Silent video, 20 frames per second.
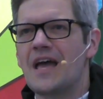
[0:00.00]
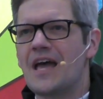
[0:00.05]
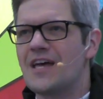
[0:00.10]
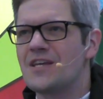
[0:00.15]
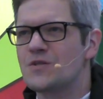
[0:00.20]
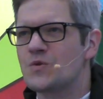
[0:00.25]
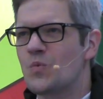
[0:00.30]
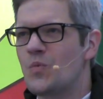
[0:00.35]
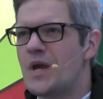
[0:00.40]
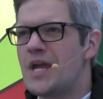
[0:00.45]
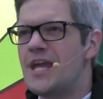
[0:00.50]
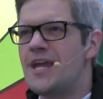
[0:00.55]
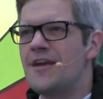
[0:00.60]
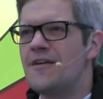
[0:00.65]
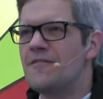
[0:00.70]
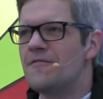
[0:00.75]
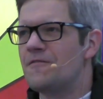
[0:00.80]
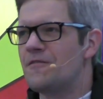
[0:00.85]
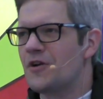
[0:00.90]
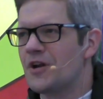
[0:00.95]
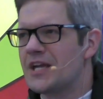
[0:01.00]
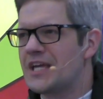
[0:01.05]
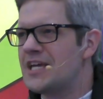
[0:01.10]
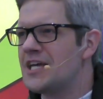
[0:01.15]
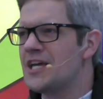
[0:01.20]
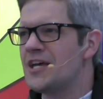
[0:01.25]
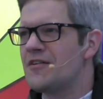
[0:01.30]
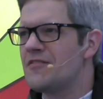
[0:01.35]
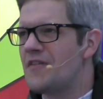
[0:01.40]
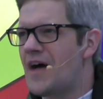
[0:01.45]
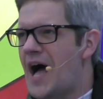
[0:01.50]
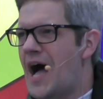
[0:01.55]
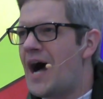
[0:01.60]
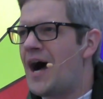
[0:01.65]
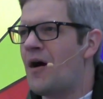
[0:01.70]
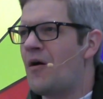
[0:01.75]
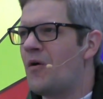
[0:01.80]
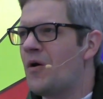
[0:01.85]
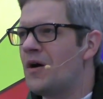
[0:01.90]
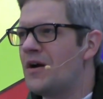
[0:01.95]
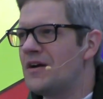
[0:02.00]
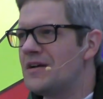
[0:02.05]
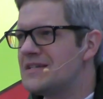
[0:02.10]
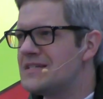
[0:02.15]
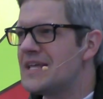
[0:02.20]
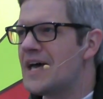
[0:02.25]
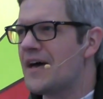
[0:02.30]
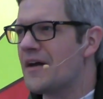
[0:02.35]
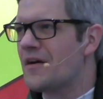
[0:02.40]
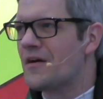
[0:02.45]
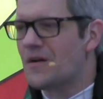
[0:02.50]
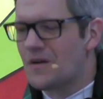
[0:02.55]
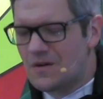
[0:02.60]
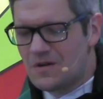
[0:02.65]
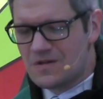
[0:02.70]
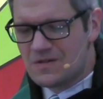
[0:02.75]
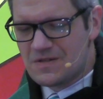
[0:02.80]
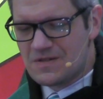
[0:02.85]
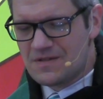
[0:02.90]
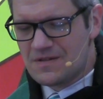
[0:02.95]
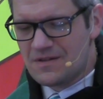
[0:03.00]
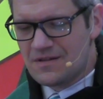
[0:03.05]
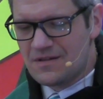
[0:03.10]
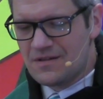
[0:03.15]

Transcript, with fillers: as we forgive our debtors.